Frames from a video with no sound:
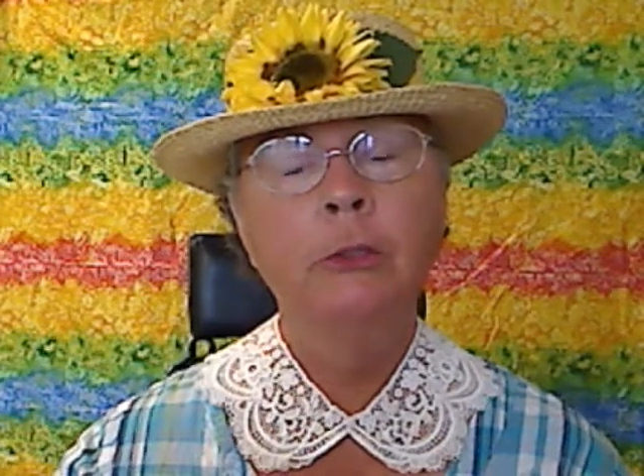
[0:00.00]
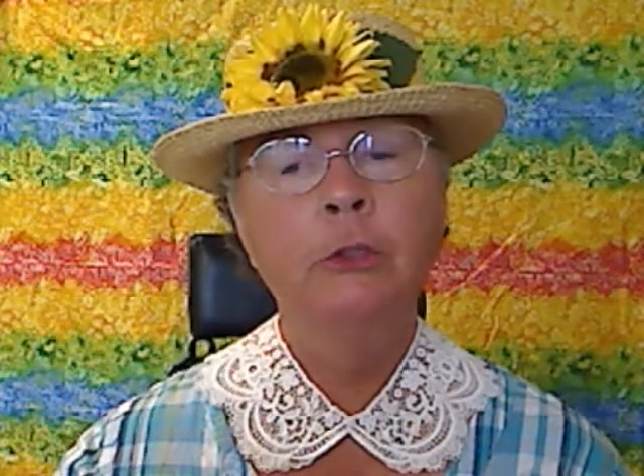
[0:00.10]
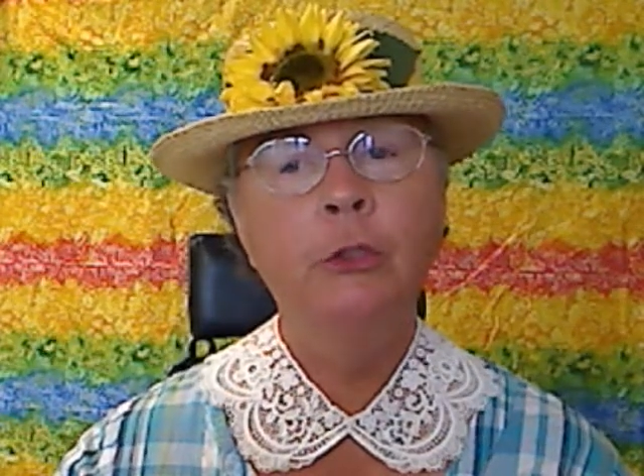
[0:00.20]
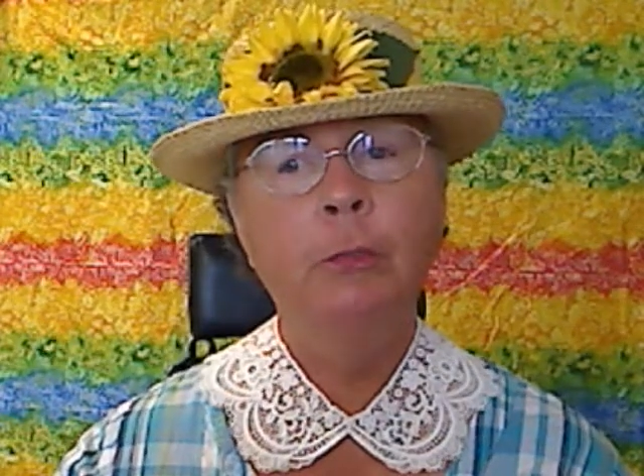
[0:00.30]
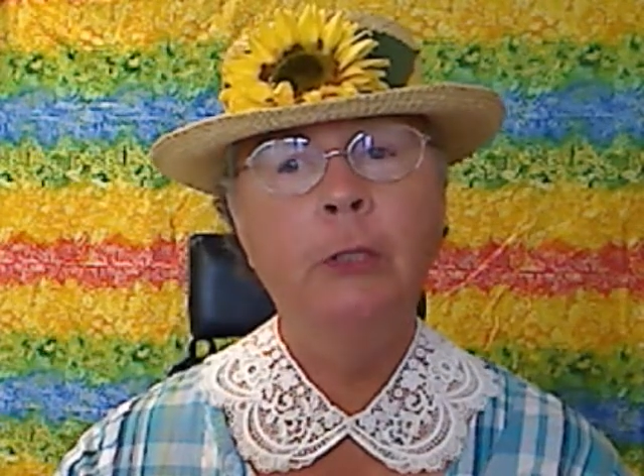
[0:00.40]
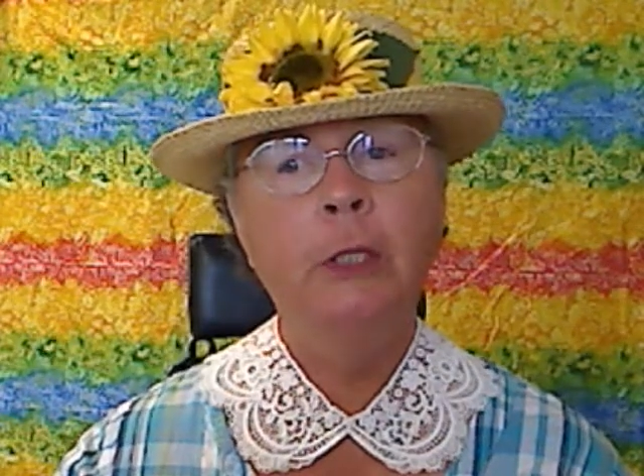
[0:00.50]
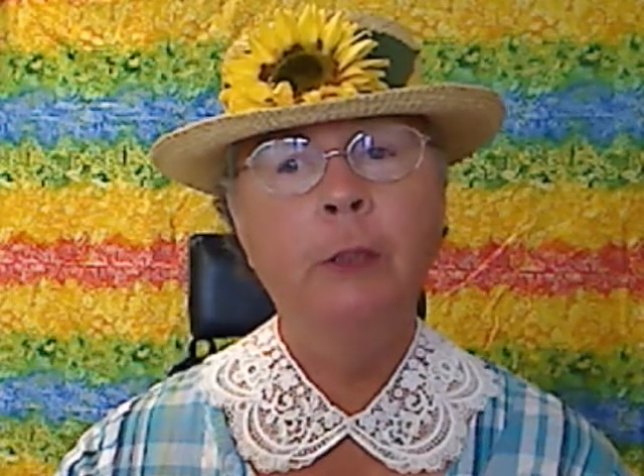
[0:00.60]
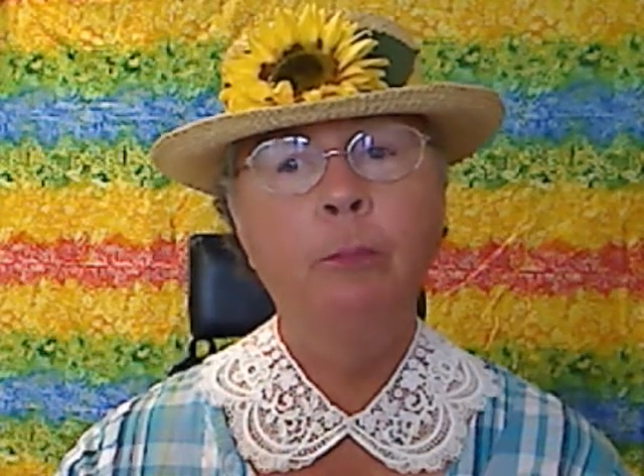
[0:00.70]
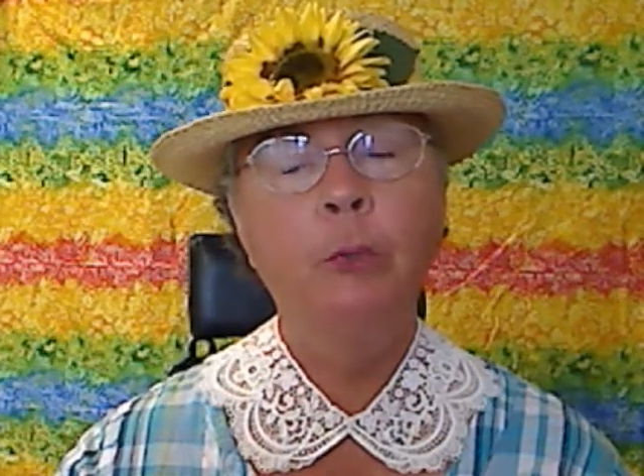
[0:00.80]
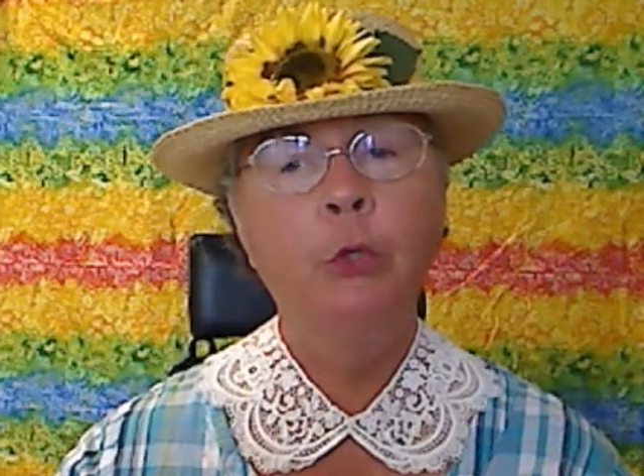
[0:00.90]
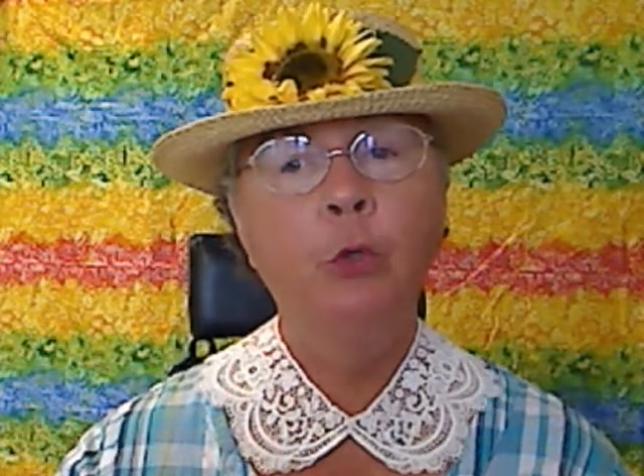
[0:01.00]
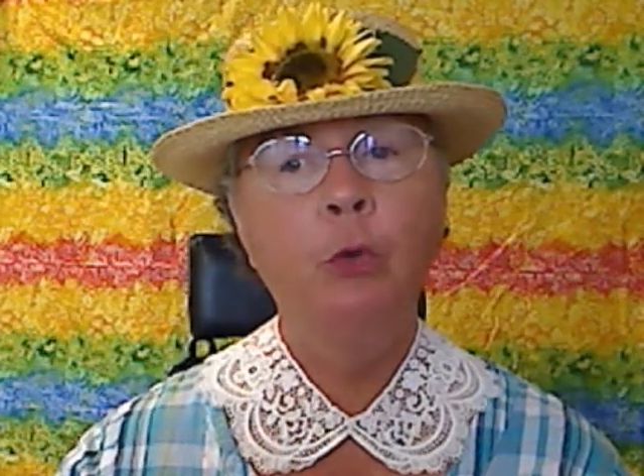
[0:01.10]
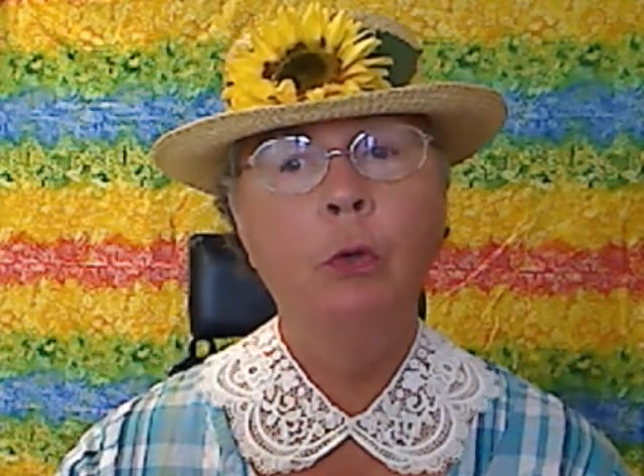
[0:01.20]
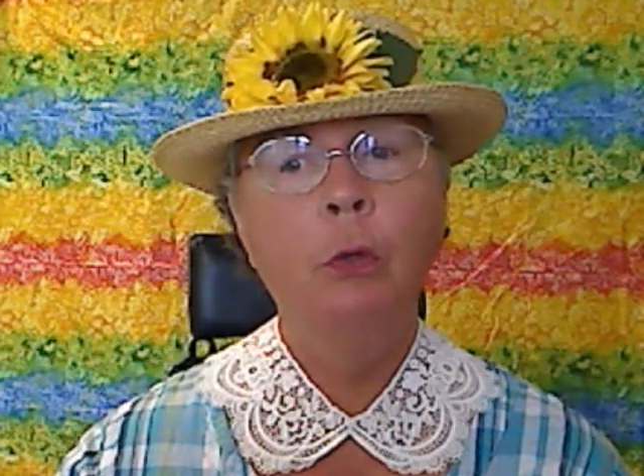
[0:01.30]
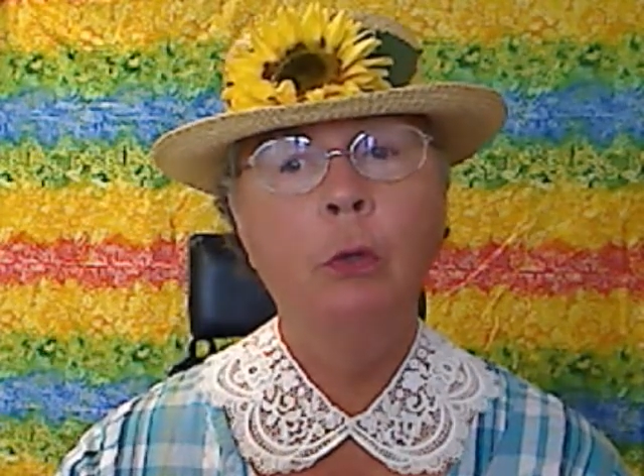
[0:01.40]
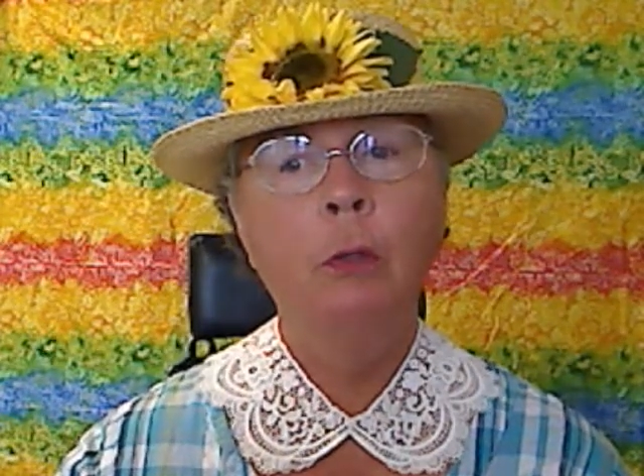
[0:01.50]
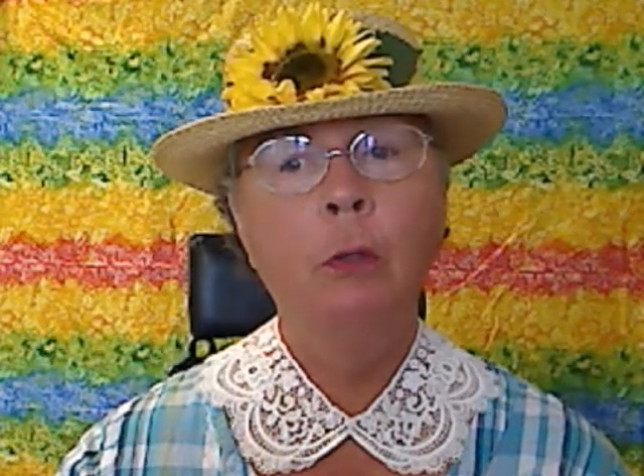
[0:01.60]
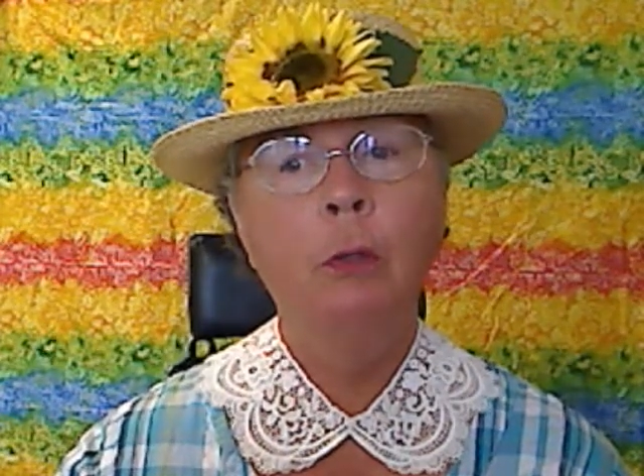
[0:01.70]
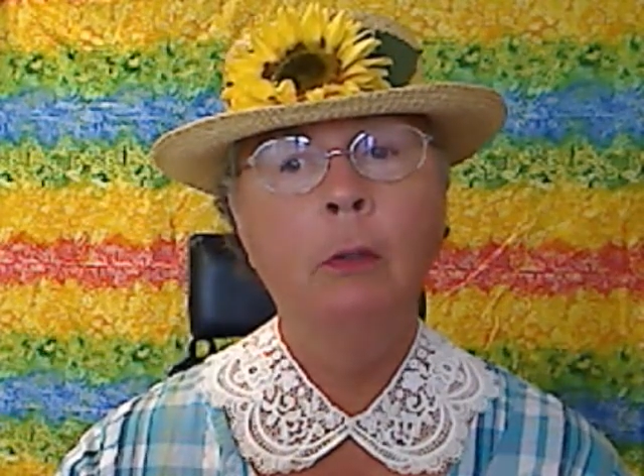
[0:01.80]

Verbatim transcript: to be pure